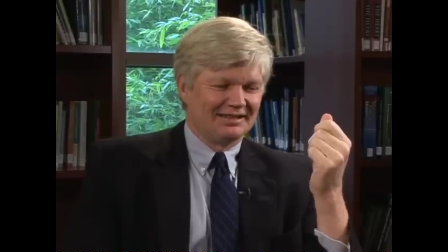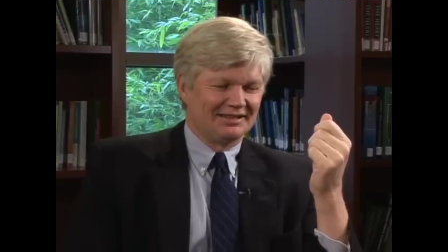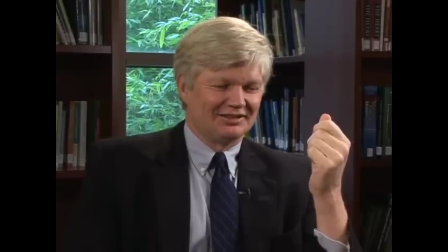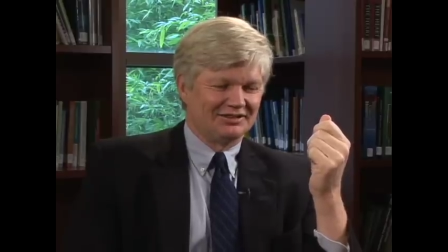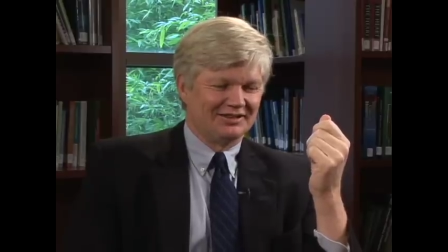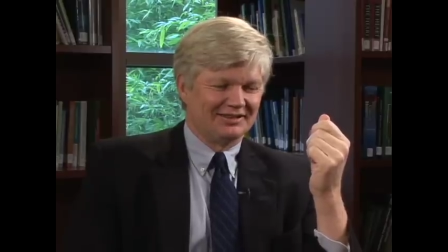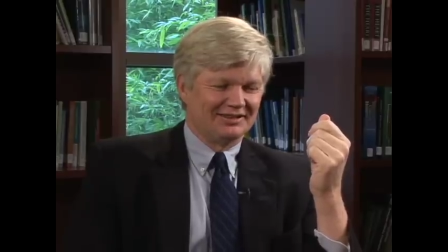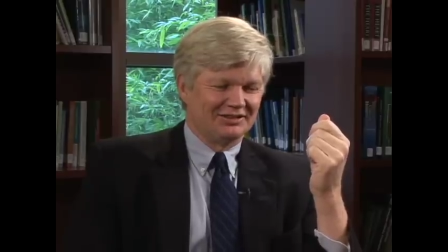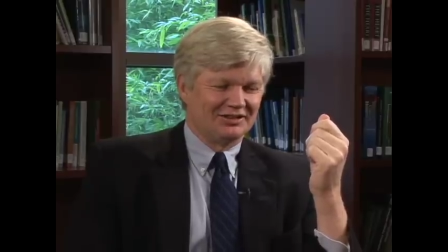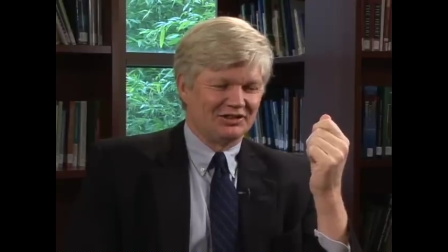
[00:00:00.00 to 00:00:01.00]
uh,
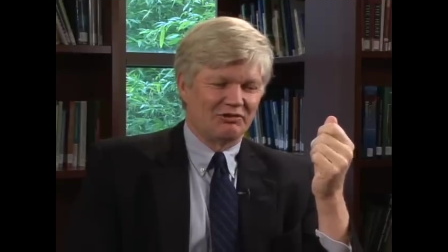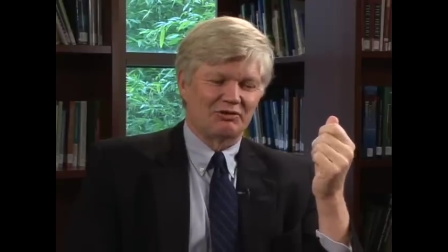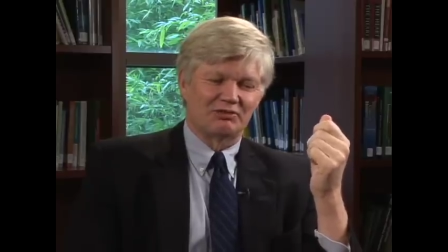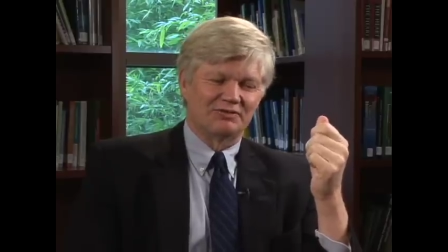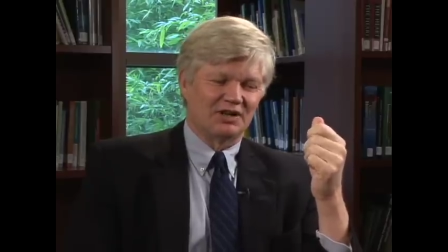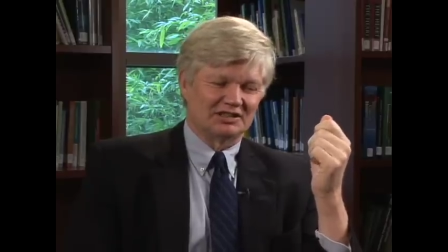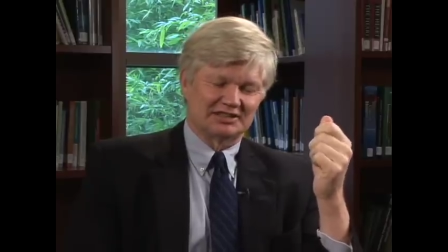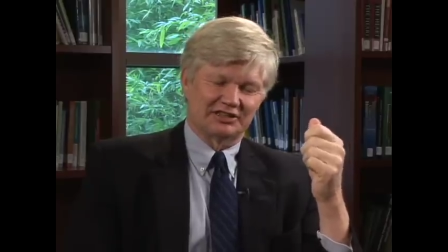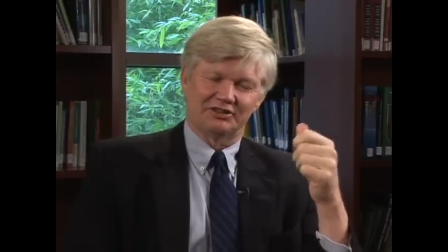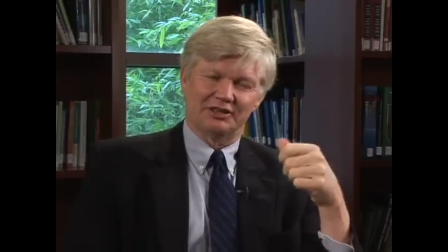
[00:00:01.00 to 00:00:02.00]
no one would
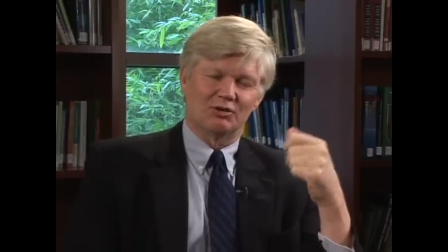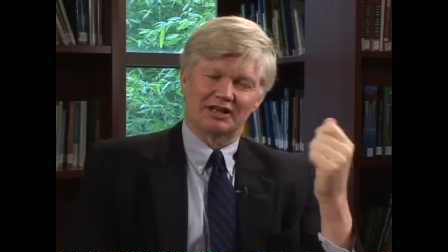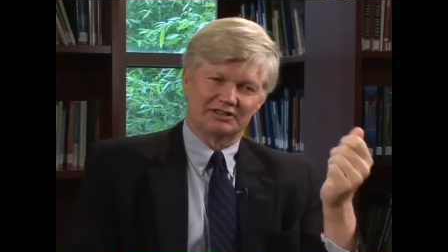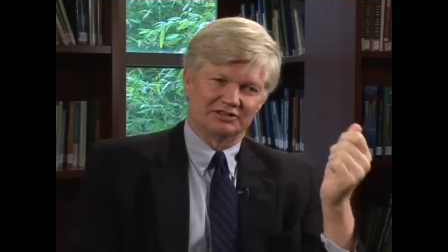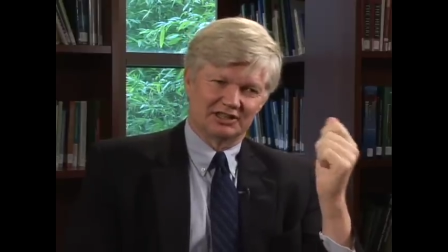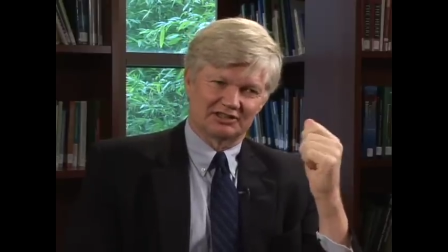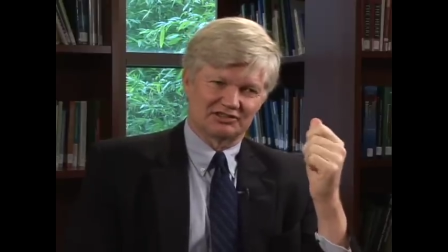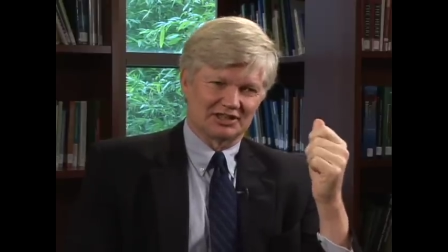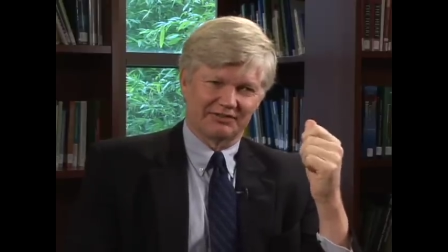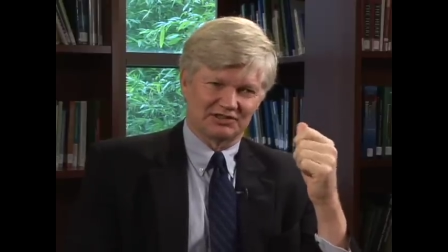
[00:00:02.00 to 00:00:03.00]
voluntarily walk into a
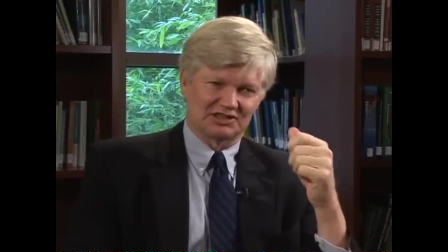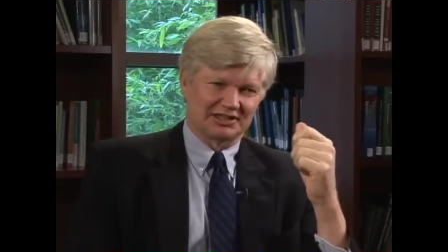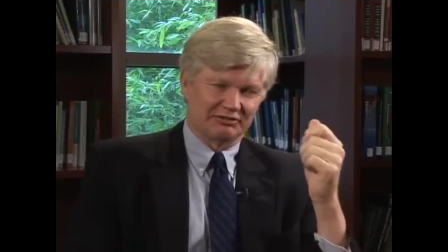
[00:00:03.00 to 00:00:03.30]
doctor's office and say,